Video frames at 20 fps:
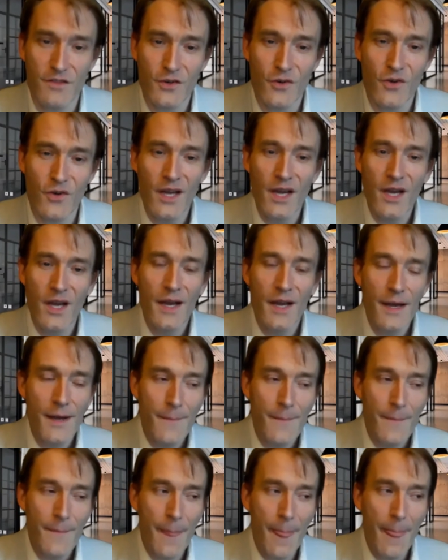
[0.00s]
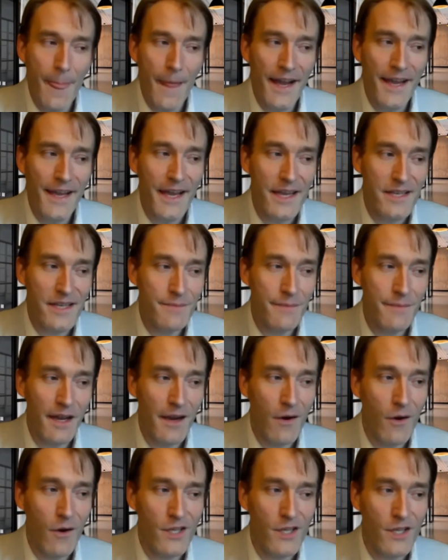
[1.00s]
So I guess my
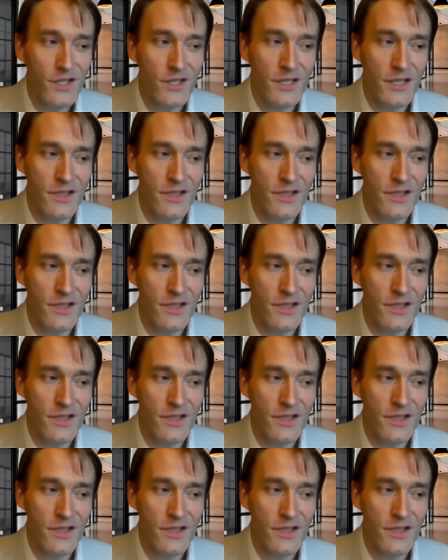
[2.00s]
question